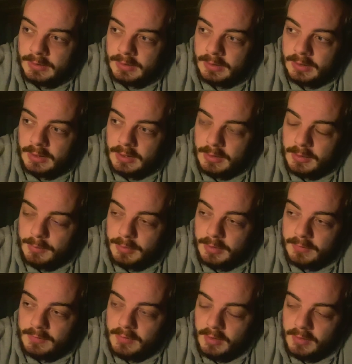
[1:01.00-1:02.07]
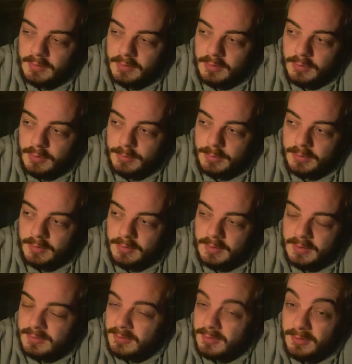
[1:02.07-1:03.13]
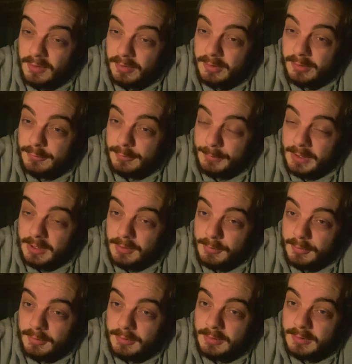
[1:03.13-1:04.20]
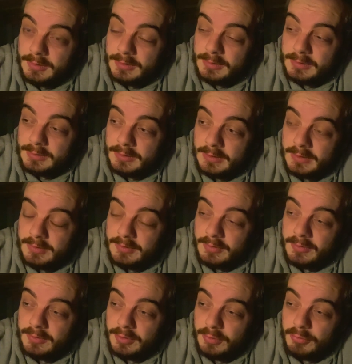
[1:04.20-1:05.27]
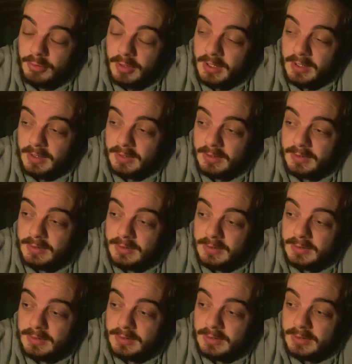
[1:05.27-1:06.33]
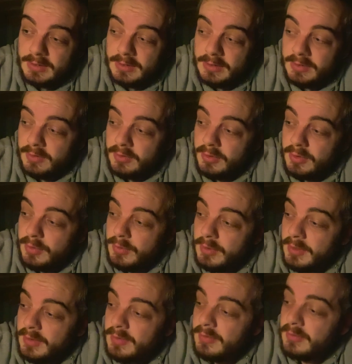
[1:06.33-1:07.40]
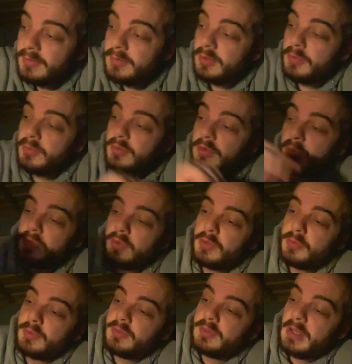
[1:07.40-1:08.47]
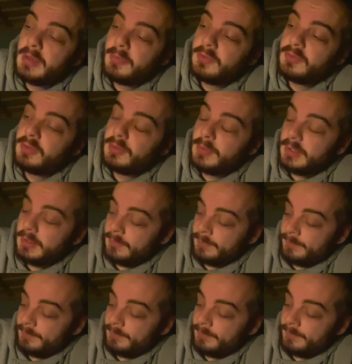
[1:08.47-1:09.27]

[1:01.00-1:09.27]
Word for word: Uh, but I've decided to do it because it's just not good for me anymore. It's just too draining to do, and it's too doing too much damage to me.